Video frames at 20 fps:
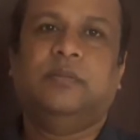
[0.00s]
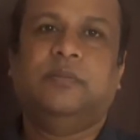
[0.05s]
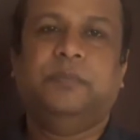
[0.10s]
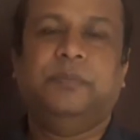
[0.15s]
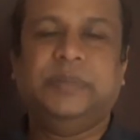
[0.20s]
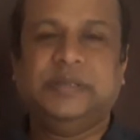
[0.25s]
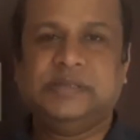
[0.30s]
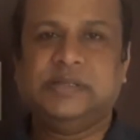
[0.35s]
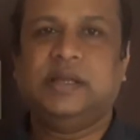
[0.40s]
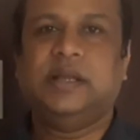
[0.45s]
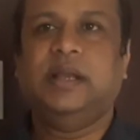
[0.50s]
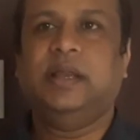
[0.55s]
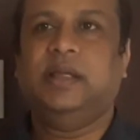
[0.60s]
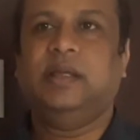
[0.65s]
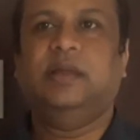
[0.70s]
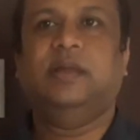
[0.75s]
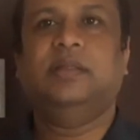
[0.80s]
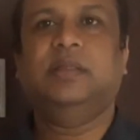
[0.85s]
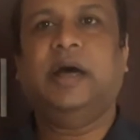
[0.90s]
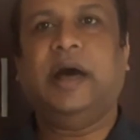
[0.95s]
basically
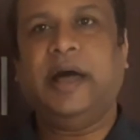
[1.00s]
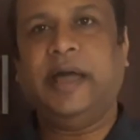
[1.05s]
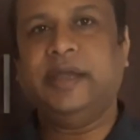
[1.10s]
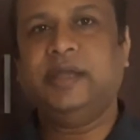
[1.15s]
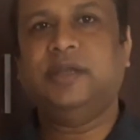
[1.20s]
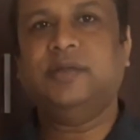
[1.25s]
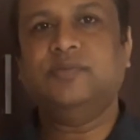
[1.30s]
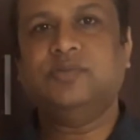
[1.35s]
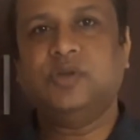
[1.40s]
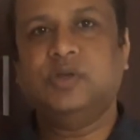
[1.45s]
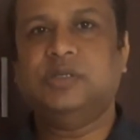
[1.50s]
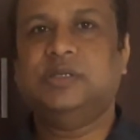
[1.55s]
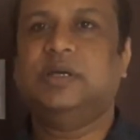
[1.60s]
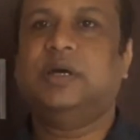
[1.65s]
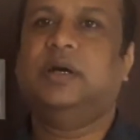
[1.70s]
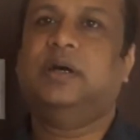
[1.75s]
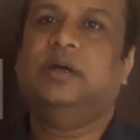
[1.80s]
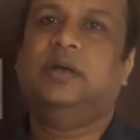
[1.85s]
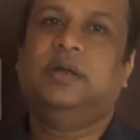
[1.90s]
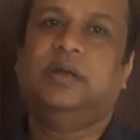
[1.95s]
the items which
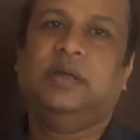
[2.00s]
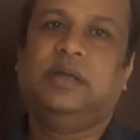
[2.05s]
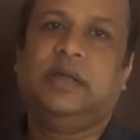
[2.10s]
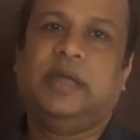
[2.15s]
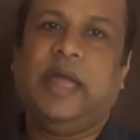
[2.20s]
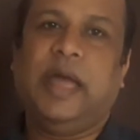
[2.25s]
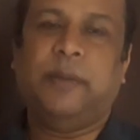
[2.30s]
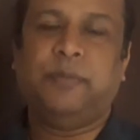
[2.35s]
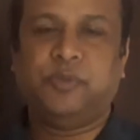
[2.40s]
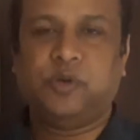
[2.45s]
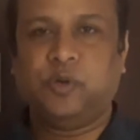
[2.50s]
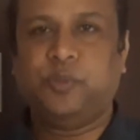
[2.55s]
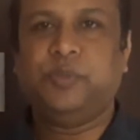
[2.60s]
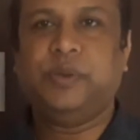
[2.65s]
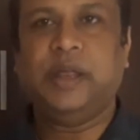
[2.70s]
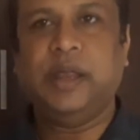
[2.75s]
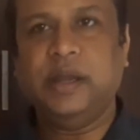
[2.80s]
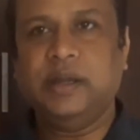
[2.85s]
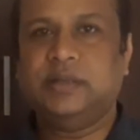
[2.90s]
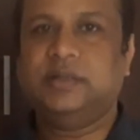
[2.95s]
are
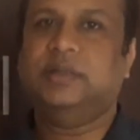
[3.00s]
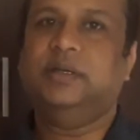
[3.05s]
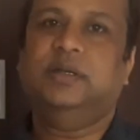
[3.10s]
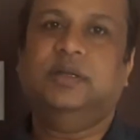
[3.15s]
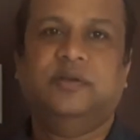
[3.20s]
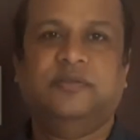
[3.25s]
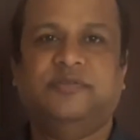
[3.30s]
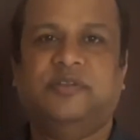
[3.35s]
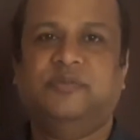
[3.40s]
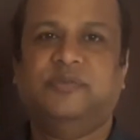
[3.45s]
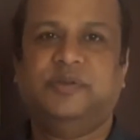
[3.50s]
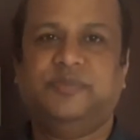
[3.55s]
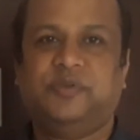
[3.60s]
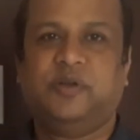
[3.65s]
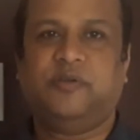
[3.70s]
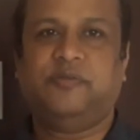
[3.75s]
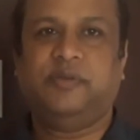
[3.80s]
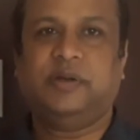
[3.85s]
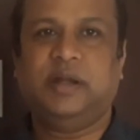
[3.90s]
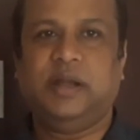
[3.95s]
appropriated from the
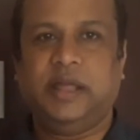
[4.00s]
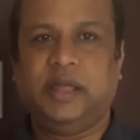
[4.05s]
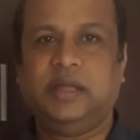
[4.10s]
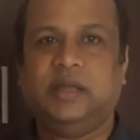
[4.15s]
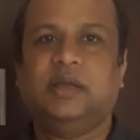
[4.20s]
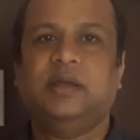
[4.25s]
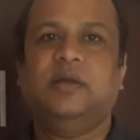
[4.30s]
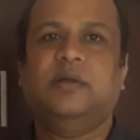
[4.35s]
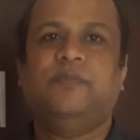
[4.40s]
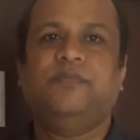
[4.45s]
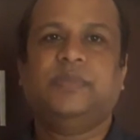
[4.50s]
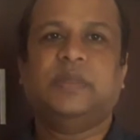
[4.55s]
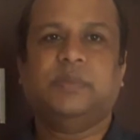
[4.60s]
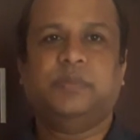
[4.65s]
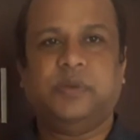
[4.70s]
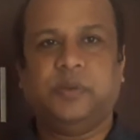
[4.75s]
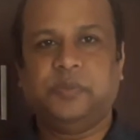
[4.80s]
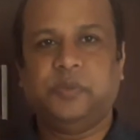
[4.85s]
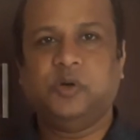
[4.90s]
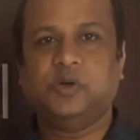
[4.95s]
profit, like
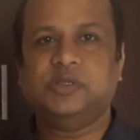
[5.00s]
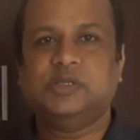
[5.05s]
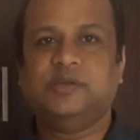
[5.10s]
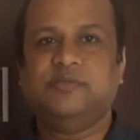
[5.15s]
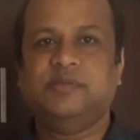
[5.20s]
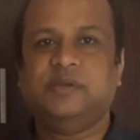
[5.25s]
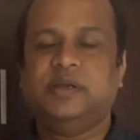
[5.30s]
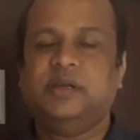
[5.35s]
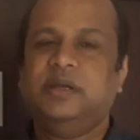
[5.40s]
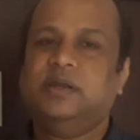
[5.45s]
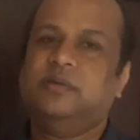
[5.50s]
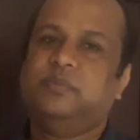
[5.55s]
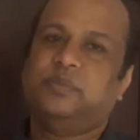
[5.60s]
proposed dividend,